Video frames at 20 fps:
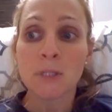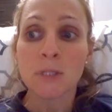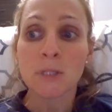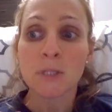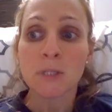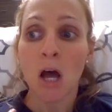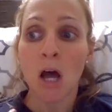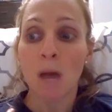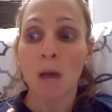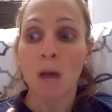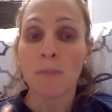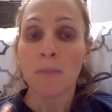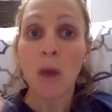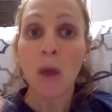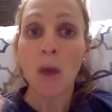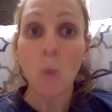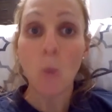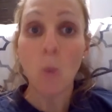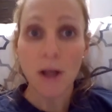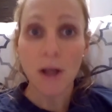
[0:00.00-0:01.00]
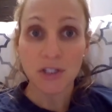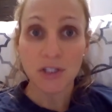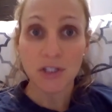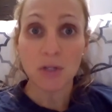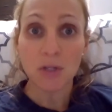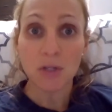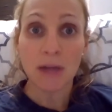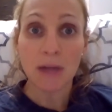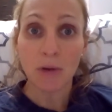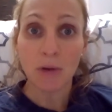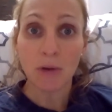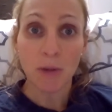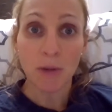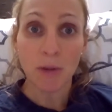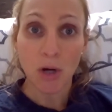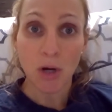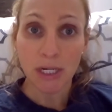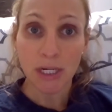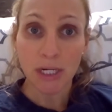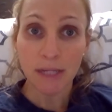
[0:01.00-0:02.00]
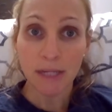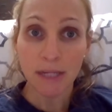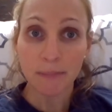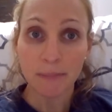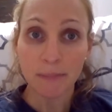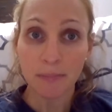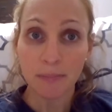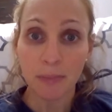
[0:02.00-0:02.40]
that want to do network marketing.